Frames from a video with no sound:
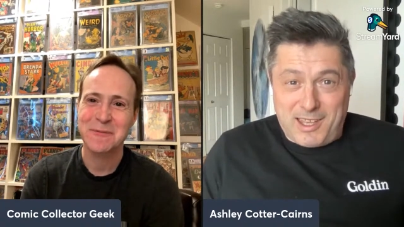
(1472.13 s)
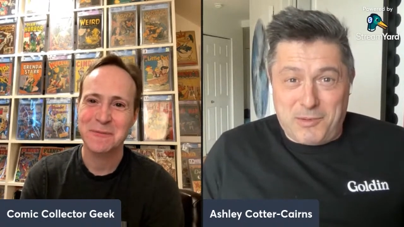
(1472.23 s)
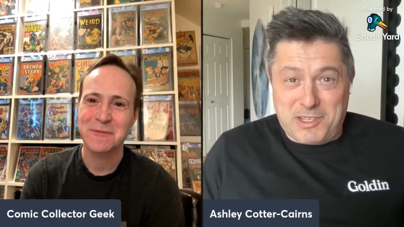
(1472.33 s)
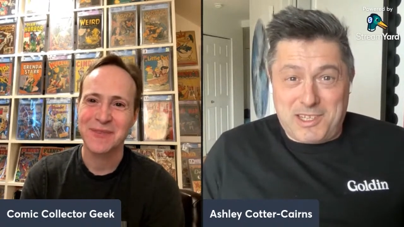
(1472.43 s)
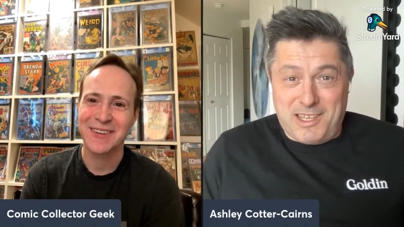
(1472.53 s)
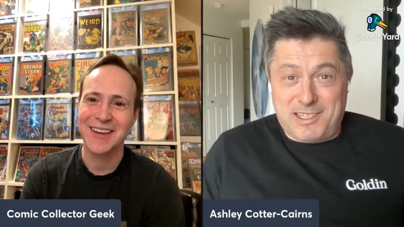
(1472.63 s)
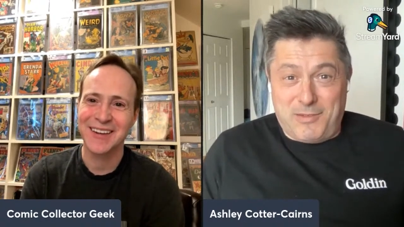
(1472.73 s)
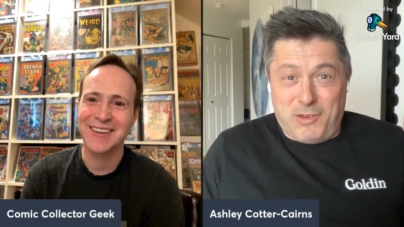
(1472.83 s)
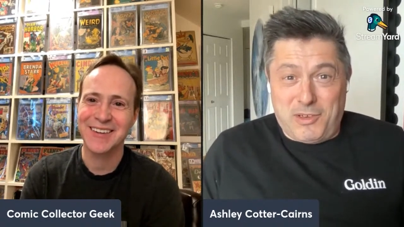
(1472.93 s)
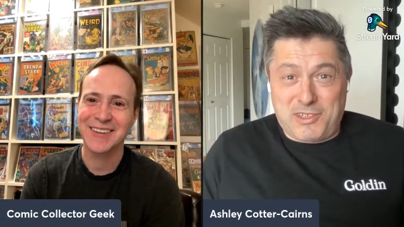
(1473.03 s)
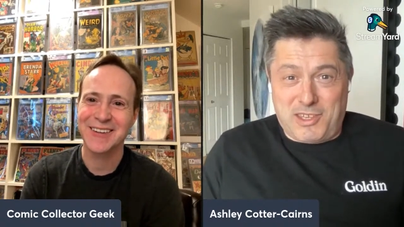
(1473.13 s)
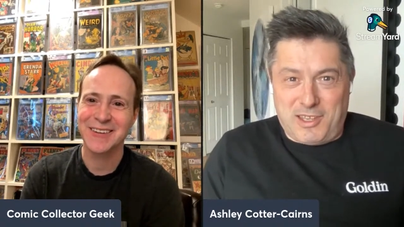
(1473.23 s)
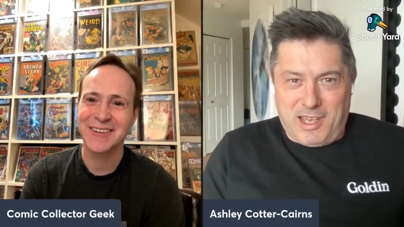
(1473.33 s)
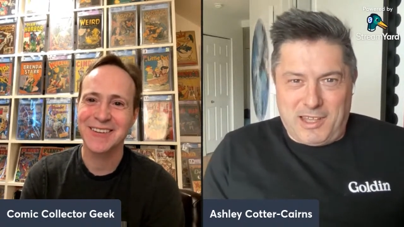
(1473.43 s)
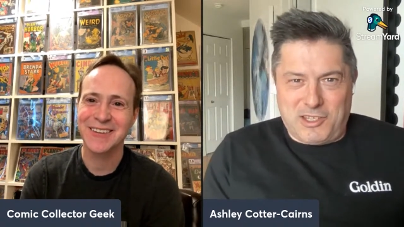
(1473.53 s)
Speaker 1: they wanted to interview yeah, us
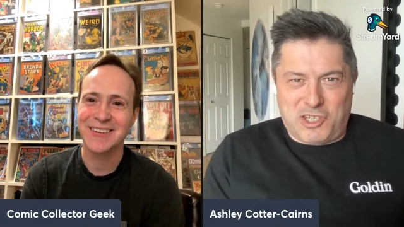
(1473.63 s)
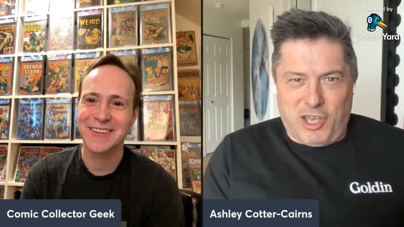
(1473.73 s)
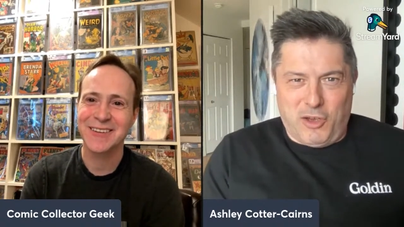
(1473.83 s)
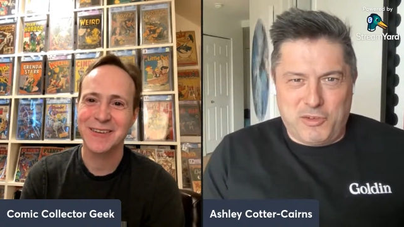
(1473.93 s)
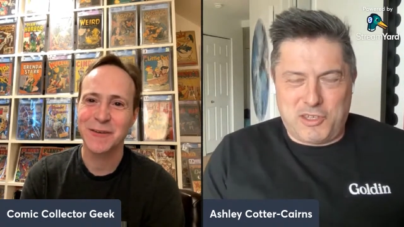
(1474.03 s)
at, at, the show.